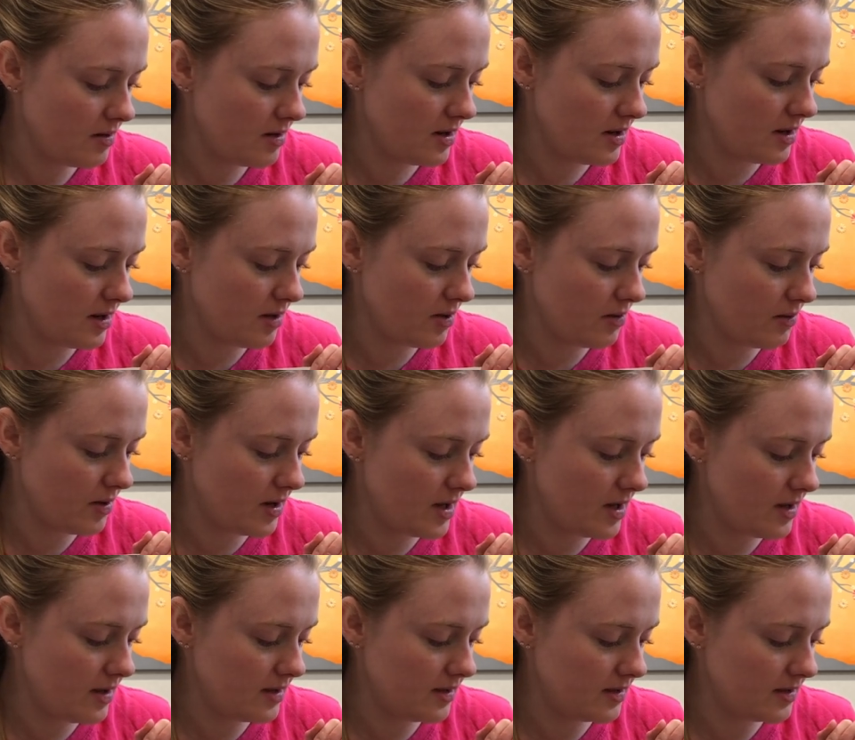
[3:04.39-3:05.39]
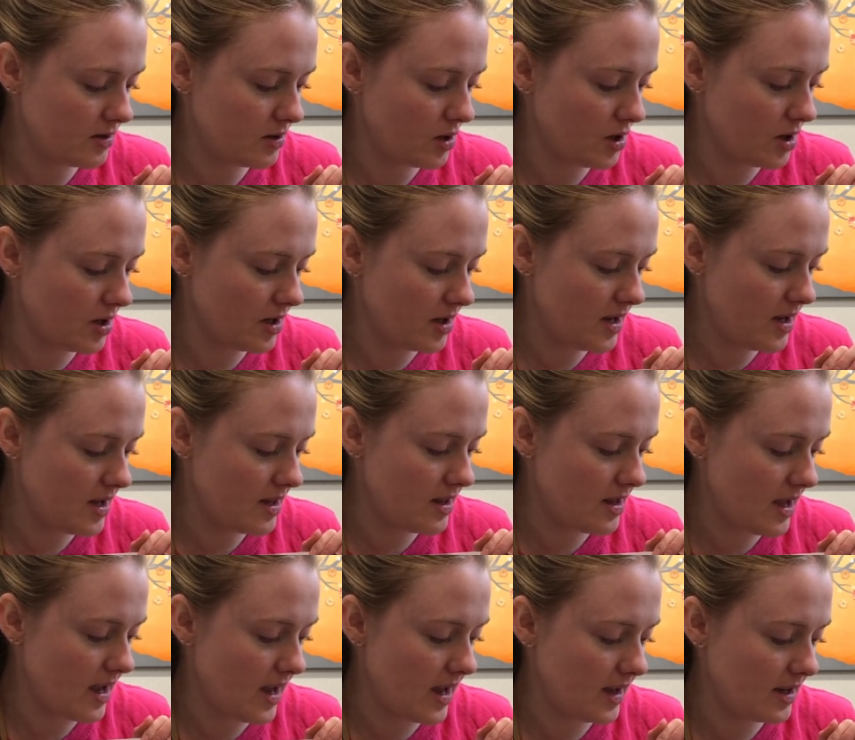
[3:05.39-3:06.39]
and the 3 is 30 and
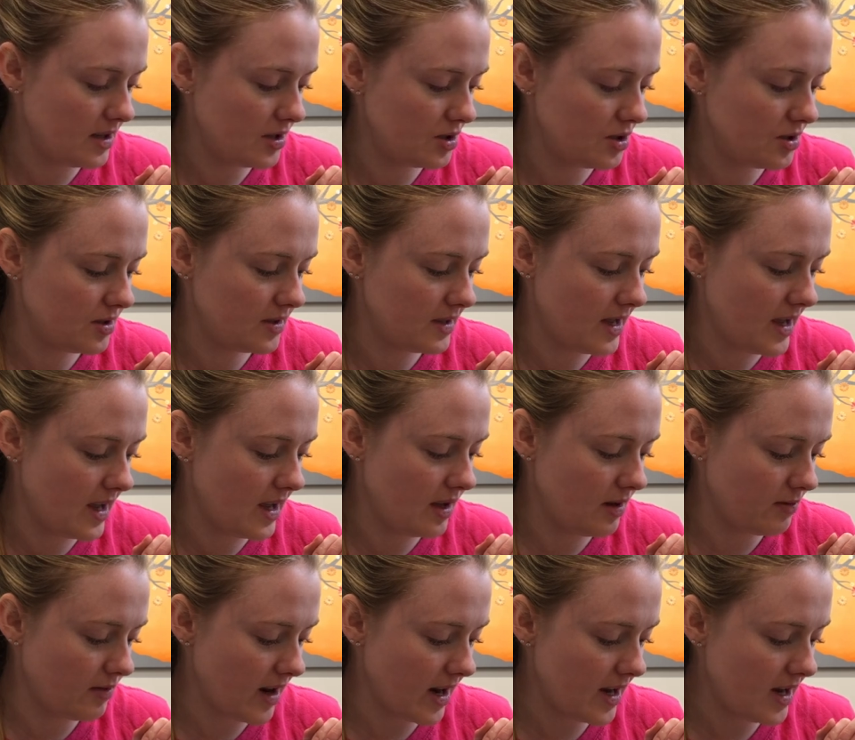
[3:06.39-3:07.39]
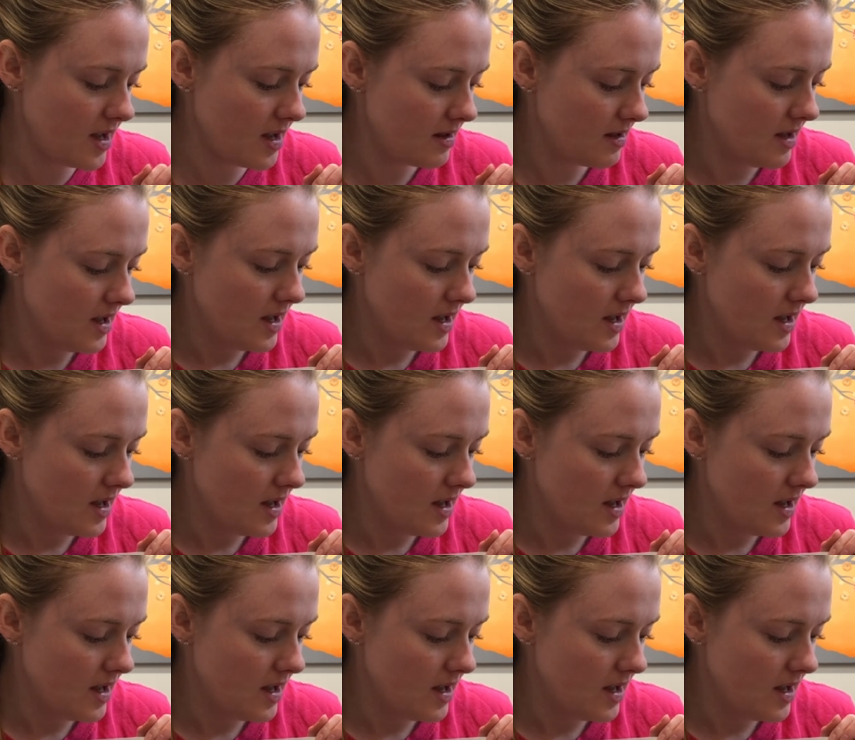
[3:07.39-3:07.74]
the 8 is just 8, right?